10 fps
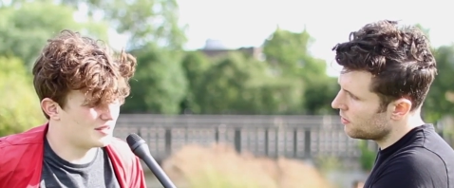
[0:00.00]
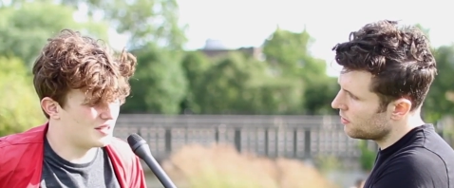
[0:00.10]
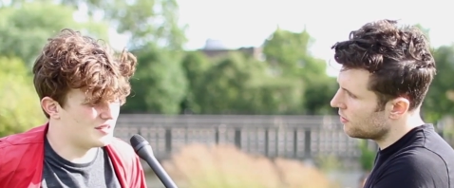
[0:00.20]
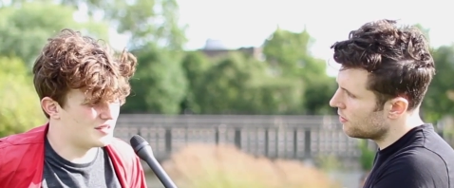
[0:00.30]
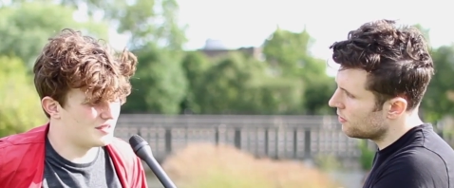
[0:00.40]

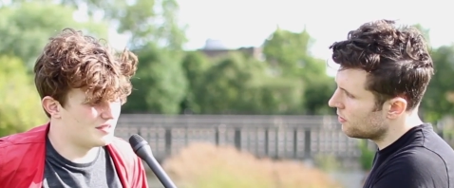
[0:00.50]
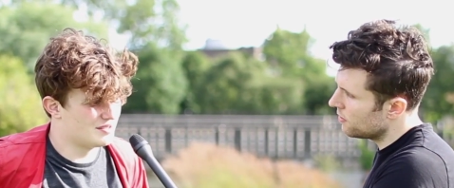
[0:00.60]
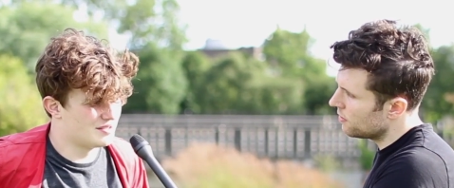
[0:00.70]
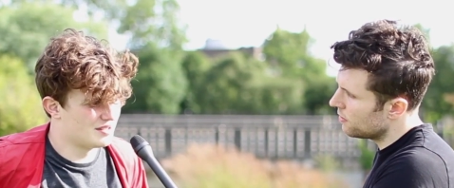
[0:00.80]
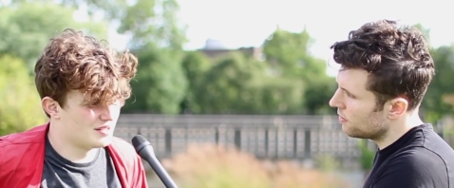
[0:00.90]
Speaker 1: because
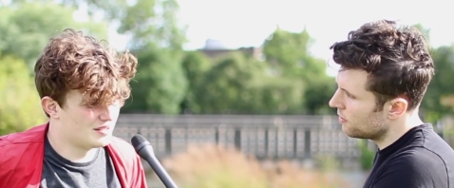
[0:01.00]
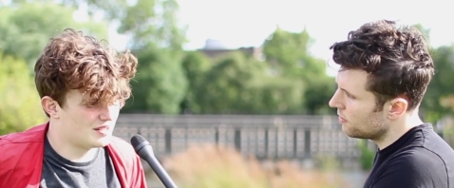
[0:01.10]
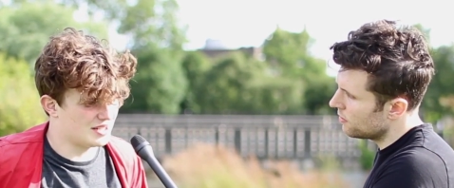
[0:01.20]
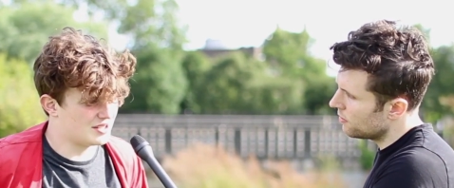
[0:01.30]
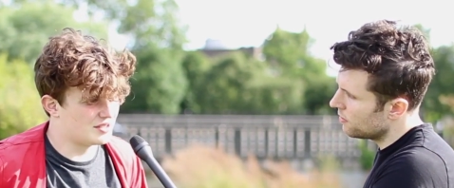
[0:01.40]

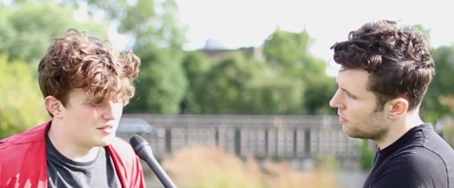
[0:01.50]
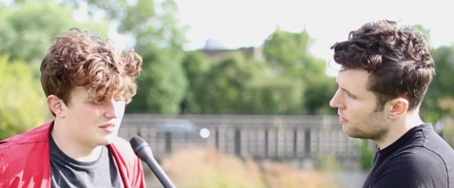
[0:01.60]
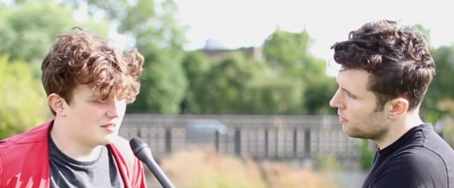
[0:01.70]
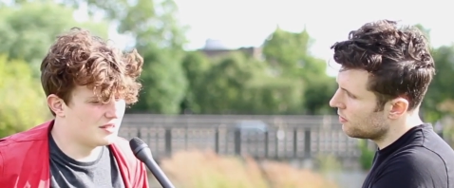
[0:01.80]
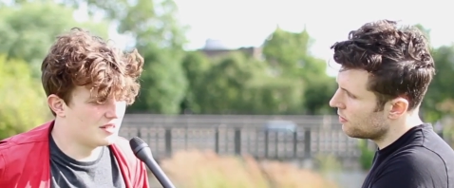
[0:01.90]
that's
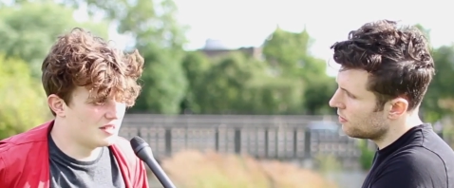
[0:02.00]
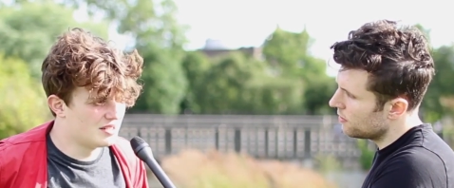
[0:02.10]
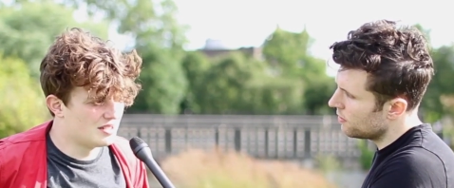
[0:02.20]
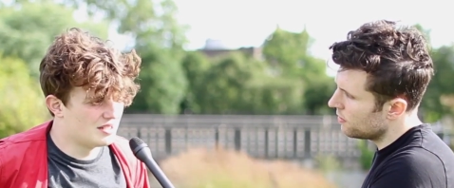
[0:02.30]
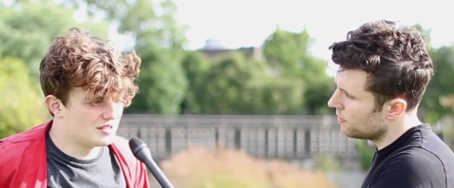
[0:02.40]

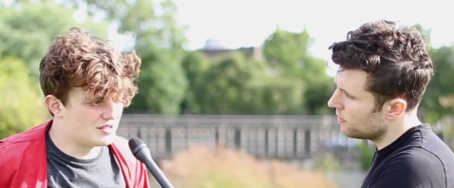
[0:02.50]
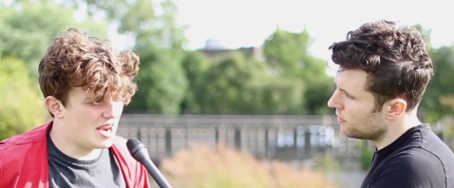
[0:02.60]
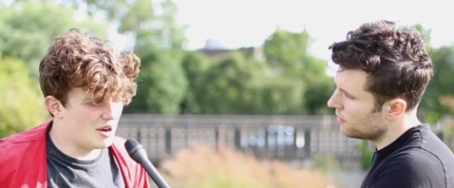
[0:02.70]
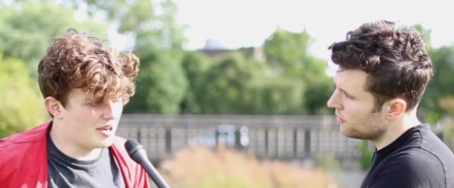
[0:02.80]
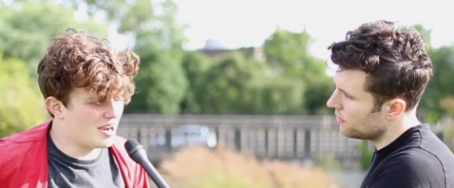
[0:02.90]
it's an
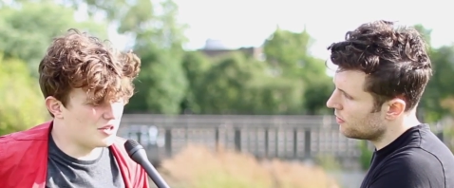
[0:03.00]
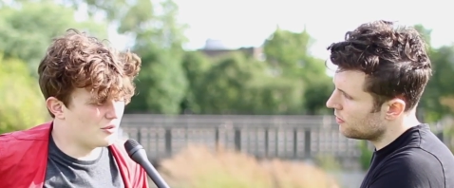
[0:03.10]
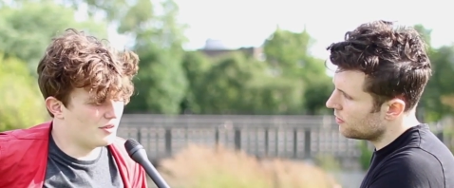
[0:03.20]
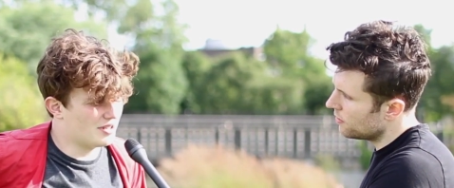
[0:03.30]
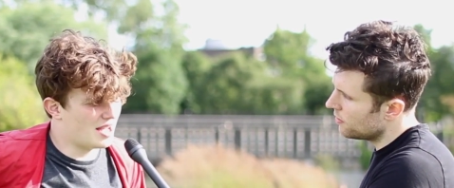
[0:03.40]
area I
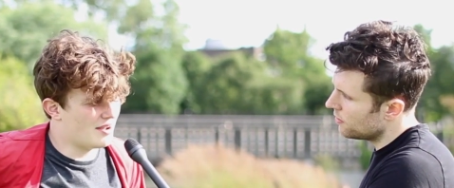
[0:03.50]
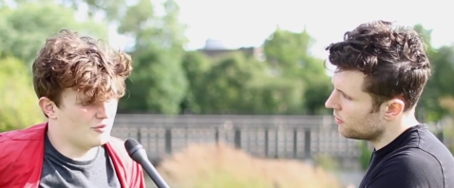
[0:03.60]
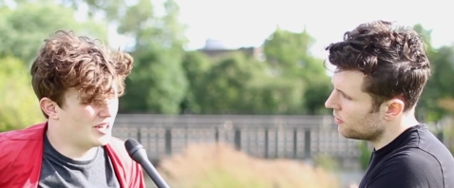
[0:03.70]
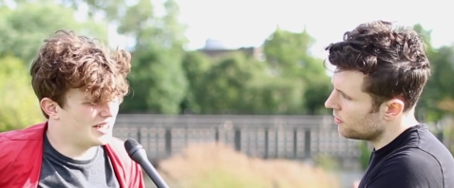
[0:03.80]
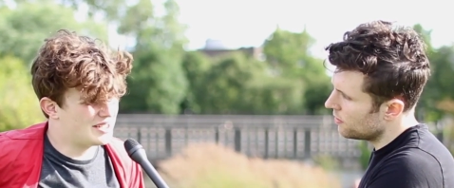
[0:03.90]
don't I haven't
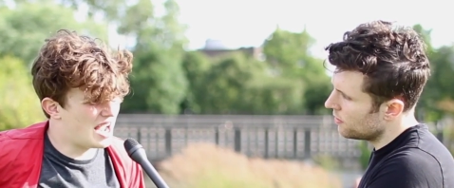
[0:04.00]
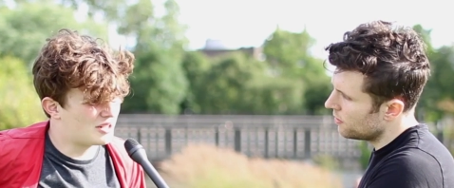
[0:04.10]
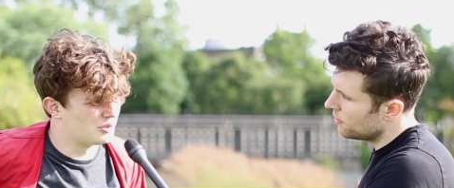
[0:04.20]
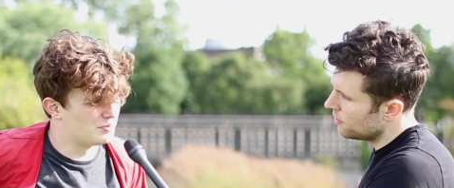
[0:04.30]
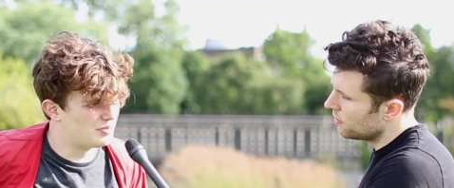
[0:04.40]
really
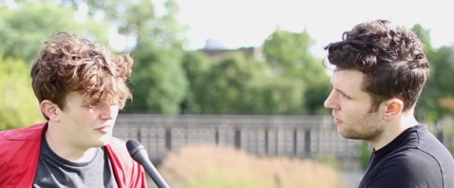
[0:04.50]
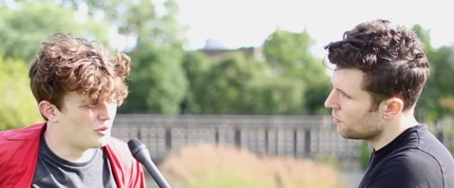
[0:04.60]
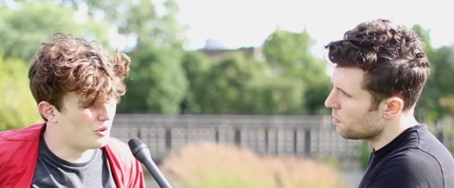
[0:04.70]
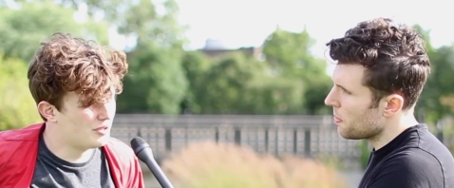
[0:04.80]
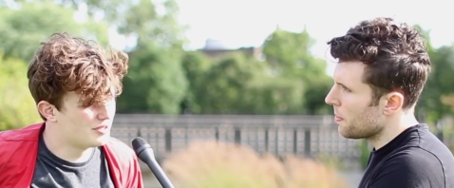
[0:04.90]
tackled
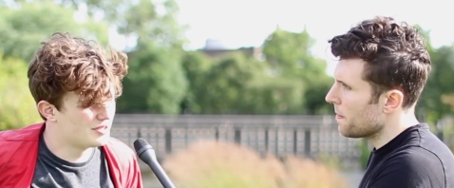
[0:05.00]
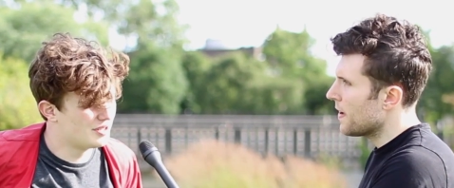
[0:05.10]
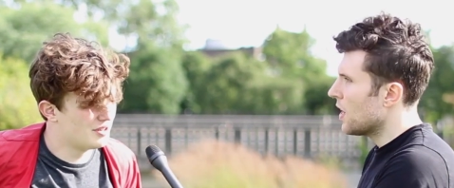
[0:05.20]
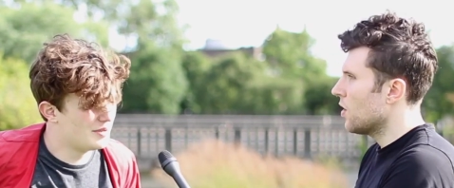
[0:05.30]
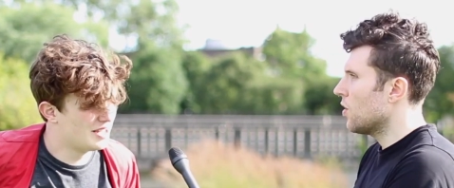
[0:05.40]
before. You know
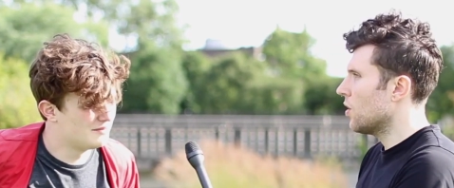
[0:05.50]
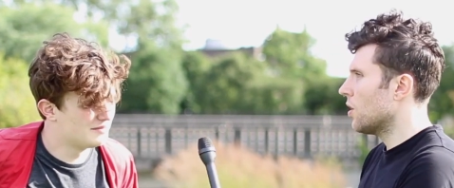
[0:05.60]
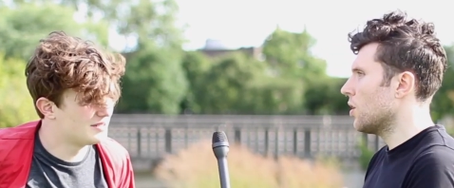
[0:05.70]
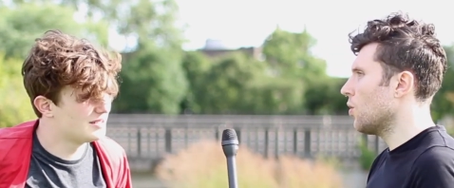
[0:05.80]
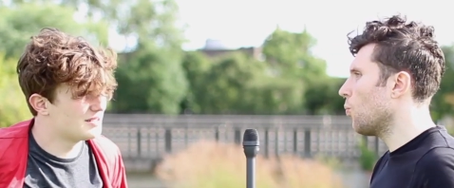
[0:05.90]
what I mean?
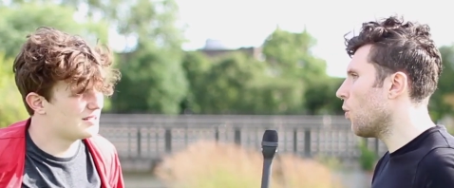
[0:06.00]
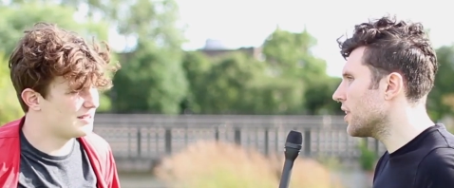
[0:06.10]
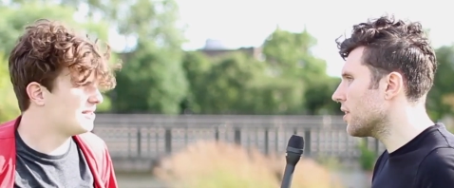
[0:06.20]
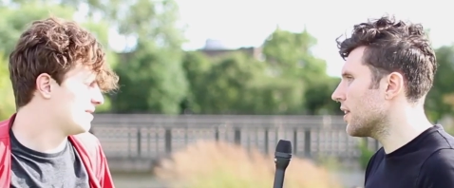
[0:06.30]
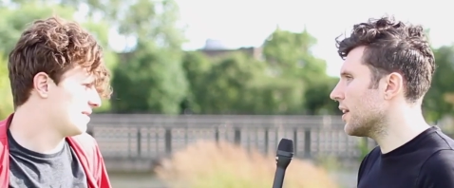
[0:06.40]
Speaker 2: What do
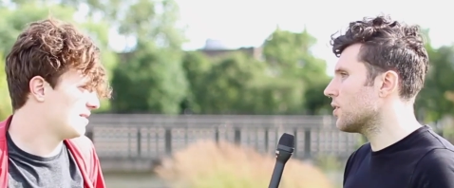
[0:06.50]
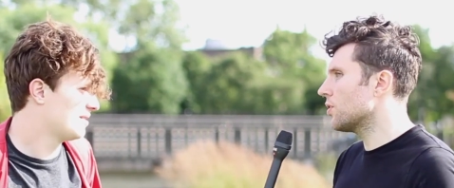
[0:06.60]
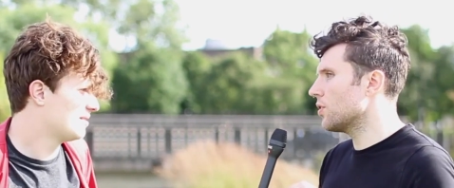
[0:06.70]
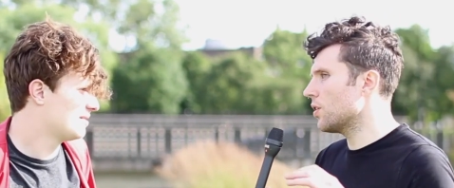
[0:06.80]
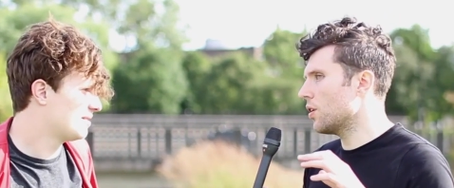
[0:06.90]
you think
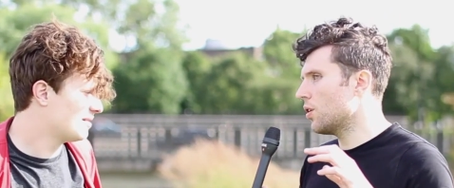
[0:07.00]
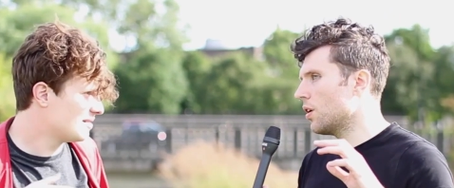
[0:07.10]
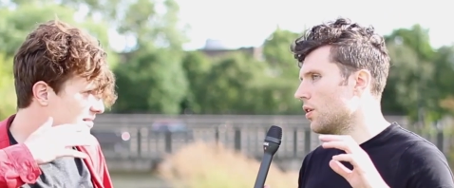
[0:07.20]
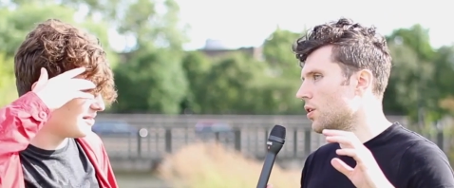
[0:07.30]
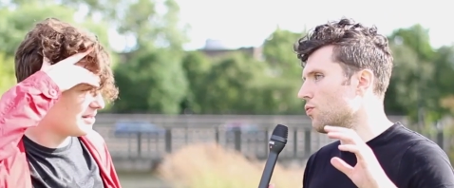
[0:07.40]

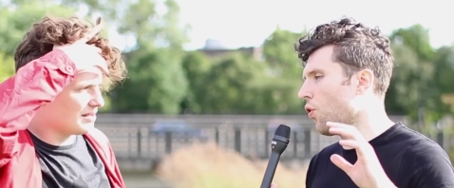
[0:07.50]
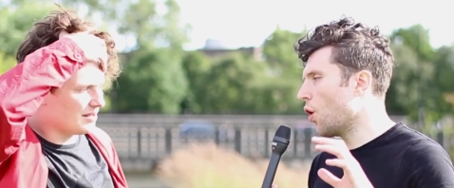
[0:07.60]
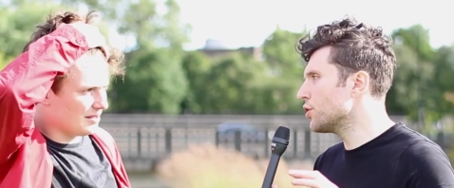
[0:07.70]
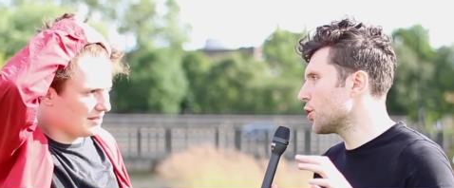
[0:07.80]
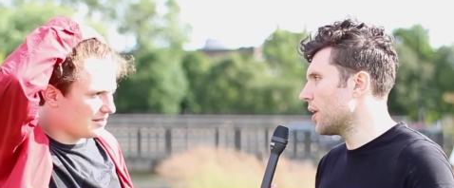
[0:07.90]

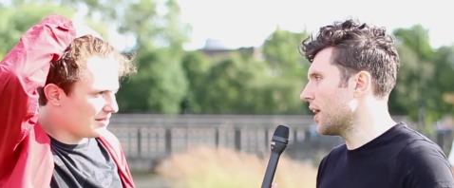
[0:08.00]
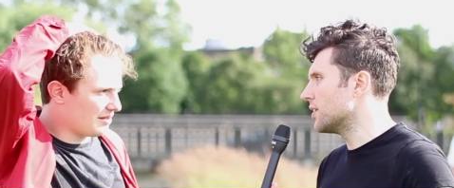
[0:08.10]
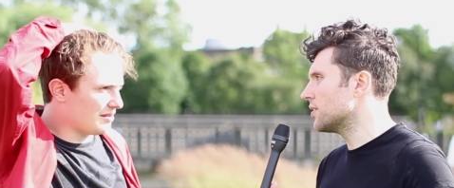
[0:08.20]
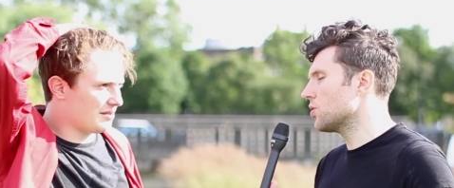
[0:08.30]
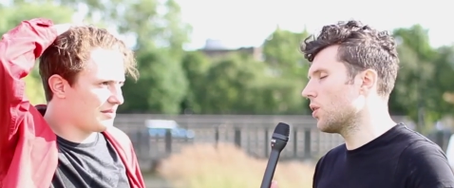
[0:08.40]
wrongdoing
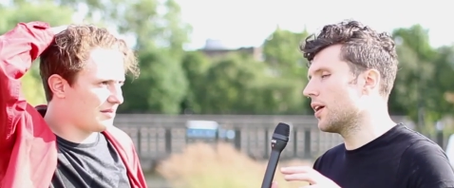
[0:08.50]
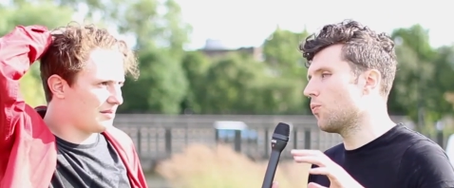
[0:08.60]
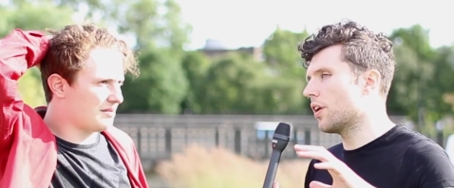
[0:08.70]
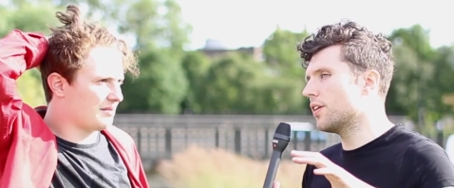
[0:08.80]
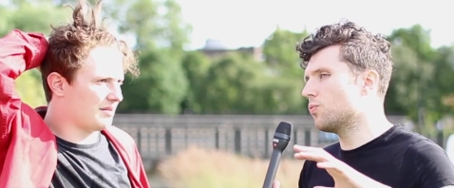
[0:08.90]
is? So like,
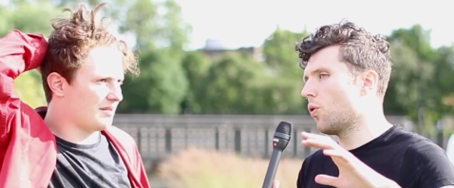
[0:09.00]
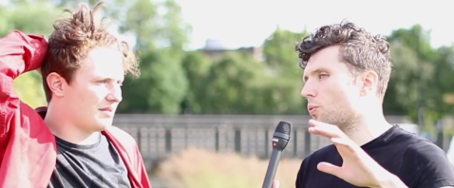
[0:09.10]
what what